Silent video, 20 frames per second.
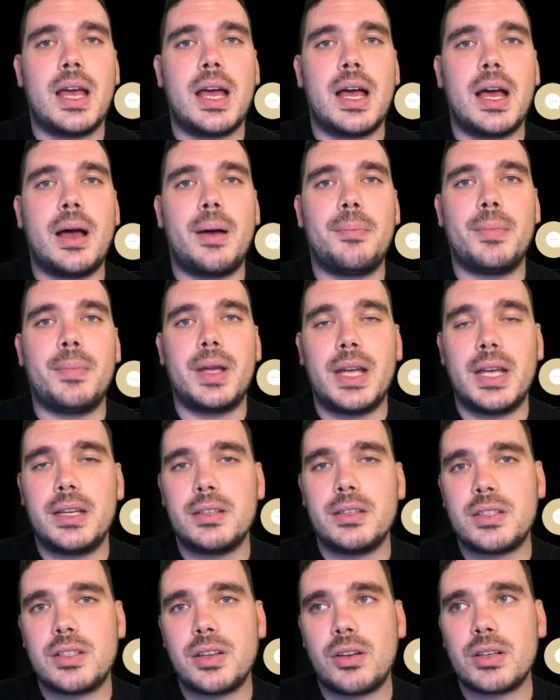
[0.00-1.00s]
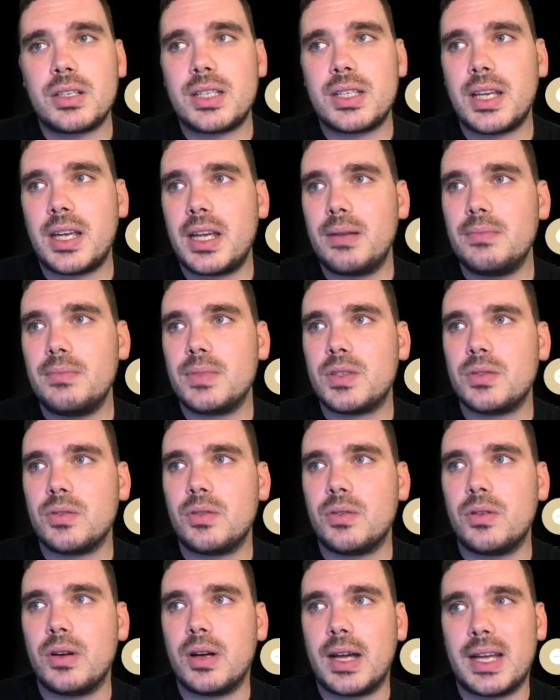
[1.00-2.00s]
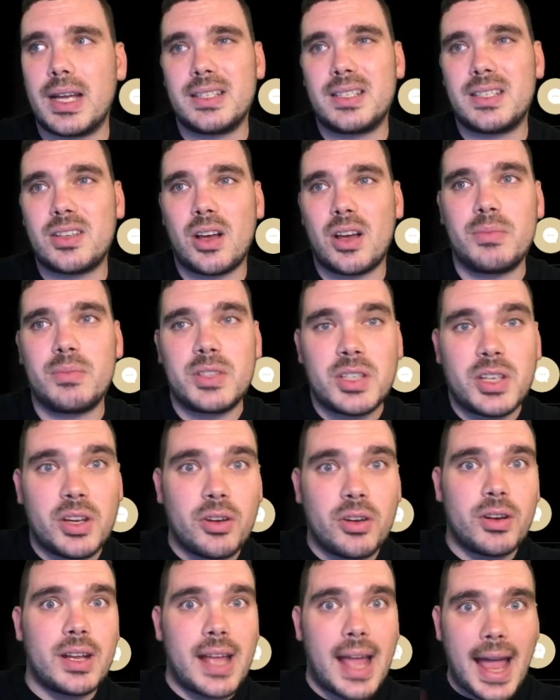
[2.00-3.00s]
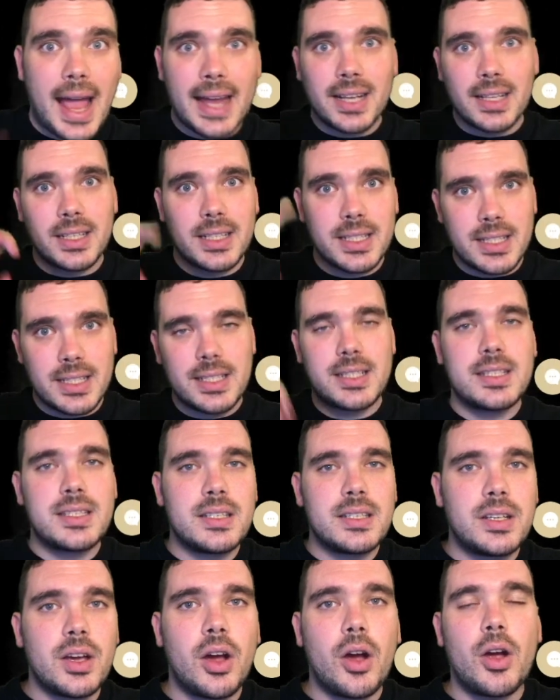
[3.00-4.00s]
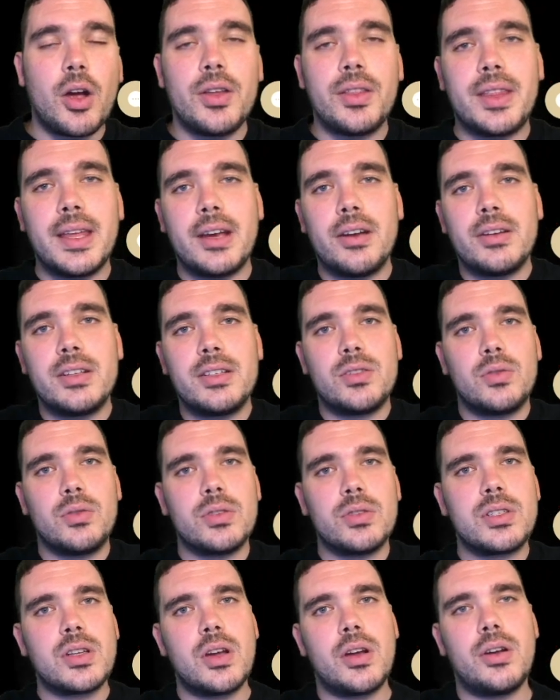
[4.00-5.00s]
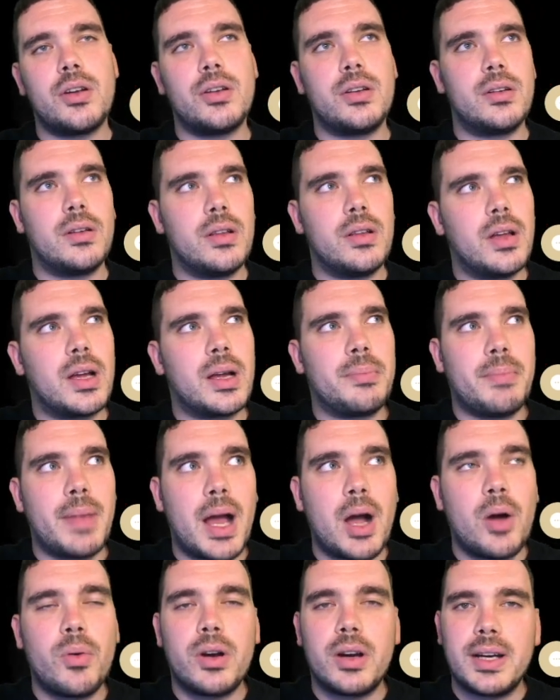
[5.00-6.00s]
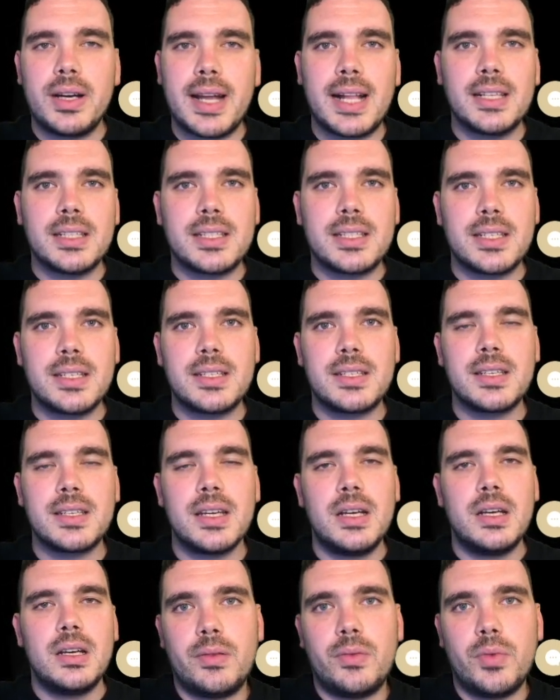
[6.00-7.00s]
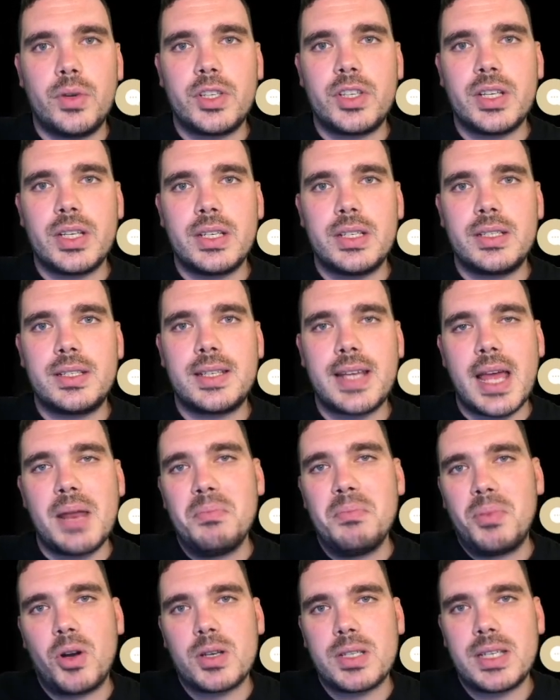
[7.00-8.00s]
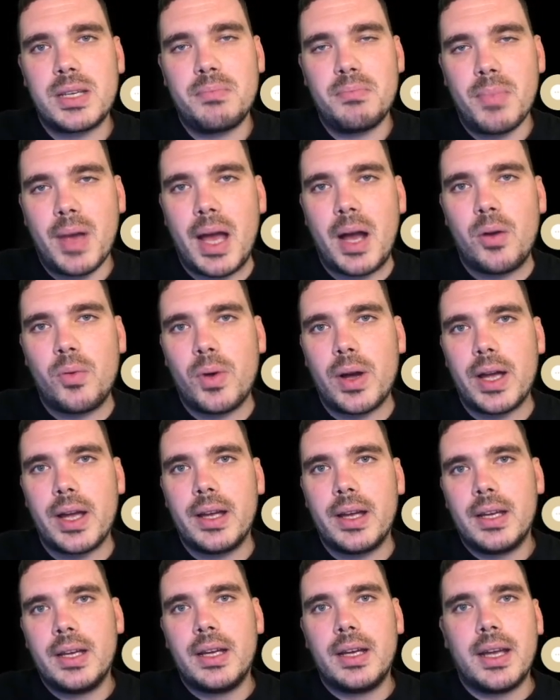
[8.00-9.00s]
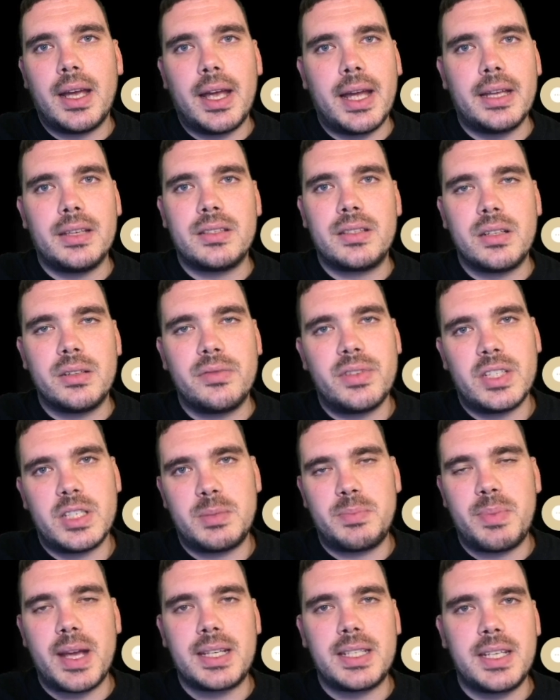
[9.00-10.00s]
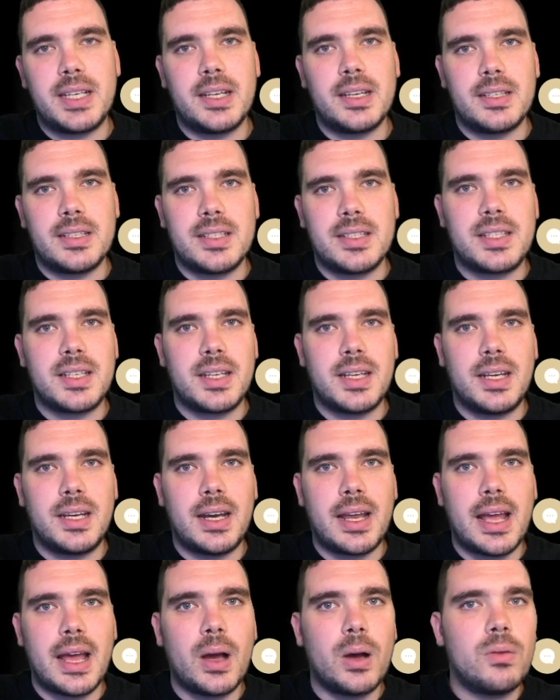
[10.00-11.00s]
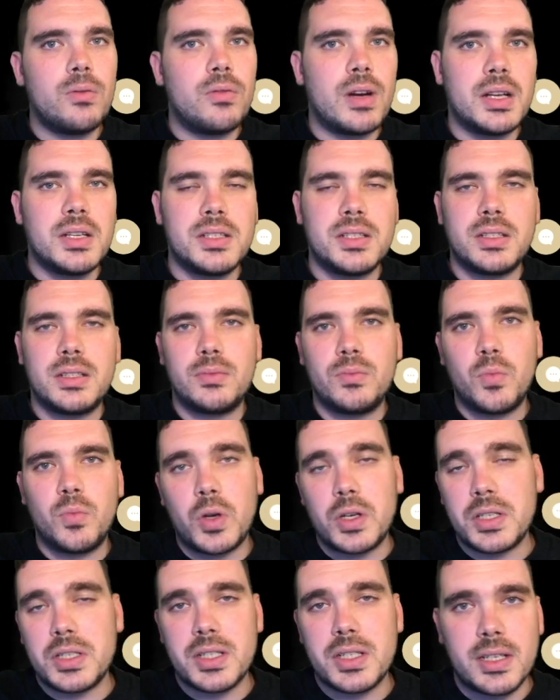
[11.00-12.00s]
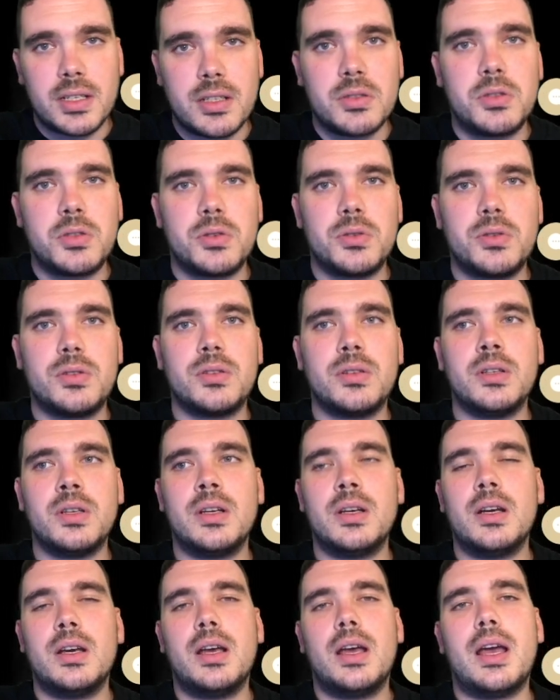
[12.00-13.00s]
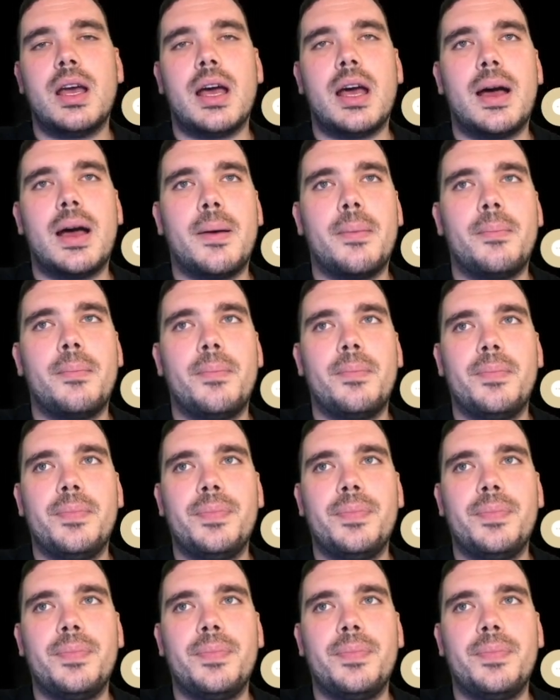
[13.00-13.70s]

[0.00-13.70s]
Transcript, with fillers: Um, in SOC teams or as cybersecurity analysts go, there is also like malware analysis, which is sandboxing malware and sort of inspecting it and seeing how it runs and what it's going to do. Um,